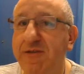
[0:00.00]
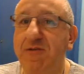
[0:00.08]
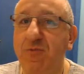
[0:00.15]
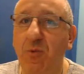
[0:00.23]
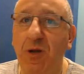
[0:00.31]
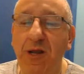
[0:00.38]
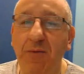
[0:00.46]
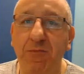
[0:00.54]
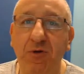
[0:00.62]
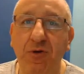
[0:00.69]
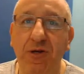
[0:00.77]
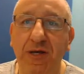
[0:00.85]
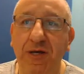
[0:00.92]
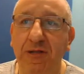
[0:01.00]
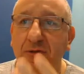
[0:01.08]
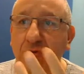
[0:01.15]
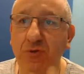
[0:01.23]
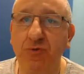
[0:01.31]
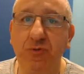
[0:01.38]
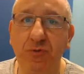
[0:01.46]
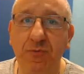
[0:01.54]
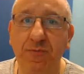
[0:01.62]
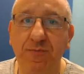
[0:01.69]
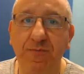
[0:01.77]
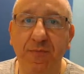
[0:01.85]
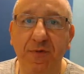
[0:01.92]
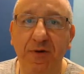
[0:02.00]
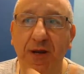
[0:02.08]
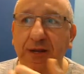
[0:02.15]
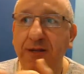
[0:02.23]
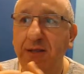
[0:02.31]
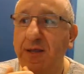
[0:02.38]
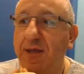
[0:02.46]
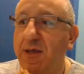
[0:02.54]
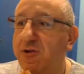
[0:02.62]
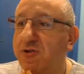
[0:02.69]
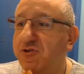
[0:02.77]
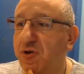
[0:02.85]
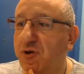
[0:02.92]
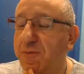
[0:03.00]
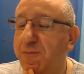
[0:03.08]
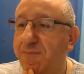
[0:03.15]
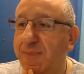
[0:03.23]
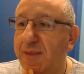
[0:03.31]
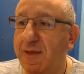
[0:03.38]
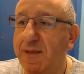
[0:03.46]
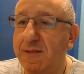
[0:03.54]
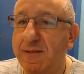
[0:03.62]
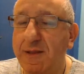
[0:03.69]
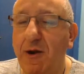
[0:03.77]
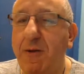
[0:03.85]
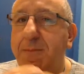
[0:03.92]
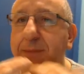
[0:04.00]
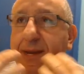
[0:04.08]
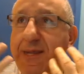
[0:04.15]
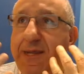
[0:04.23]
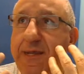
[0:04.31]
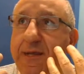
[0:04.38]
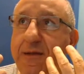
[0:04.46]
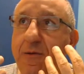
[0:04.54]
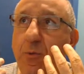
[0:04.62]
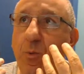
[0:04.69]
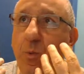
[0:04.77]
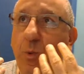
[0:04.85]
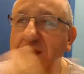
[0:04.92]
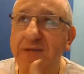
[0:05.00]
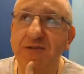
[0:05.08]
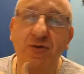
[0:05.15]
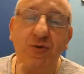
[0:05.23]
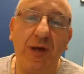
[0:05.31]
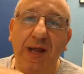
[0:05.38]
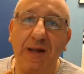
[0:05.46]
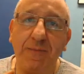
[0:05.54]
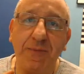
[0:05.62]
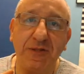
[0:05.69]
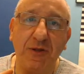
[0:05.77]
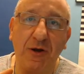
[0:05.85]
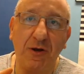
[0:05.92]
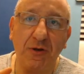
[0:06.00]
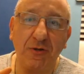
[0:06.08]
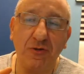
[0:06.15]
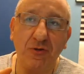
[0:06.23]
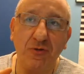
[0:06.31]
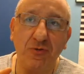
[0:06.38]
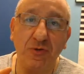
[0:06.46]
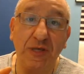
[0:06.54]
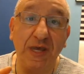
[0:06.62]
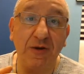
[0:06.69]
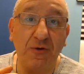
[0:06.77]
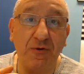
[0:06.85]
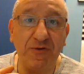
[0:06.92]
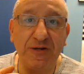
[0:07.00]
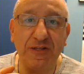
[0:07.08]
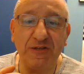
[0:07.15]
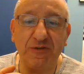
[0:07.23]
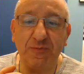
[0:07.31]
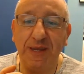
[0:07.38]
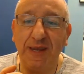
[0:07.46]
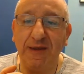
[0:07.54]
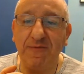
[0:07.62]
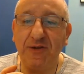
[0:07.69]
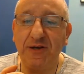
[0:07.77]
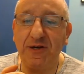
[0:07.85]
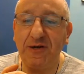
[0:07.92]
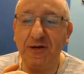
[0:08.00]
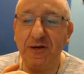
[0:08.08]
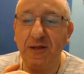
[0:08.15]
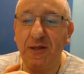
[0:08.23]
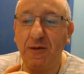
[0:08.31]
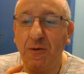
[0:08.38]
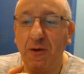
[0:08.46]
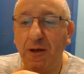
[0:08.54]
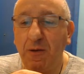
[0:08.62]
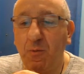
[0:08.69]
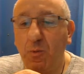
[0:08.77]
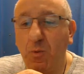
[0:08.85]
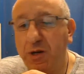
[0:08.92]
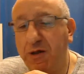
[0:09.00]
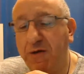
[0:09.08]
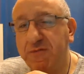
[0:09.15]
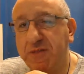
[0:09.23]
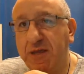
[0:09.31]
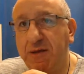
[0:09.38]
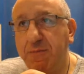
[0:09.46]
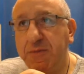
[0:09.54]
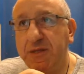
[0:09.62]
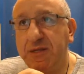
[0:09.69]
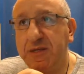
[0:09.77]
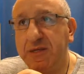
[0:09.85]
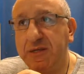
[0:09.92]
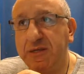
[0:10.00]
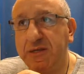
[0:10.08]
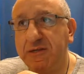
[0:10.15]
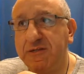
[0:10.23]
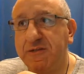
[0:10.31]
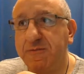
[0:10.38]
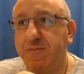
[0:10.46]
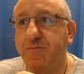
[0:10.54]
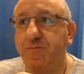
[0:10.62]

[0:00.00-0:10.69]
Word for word: is what I'm gonna do, right? So, there are many ways to help a dog to get over this behavior. Uh, one of them is